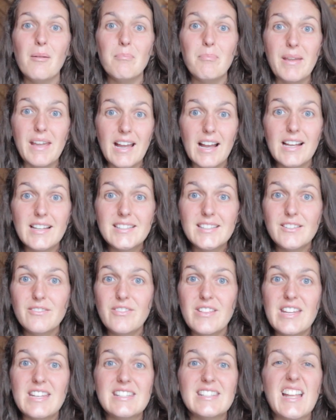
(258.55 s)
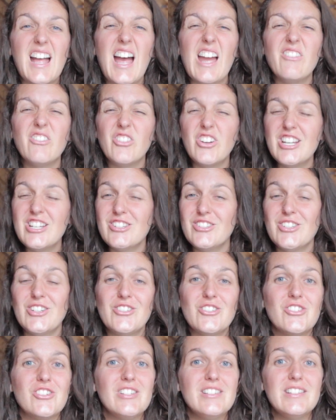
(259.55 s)
Because of this, I've
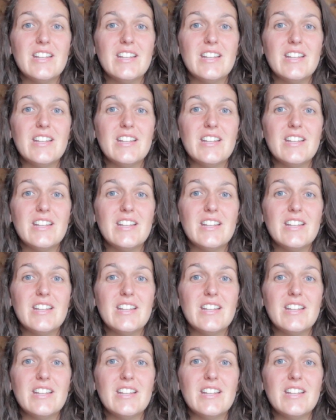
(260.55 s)
researched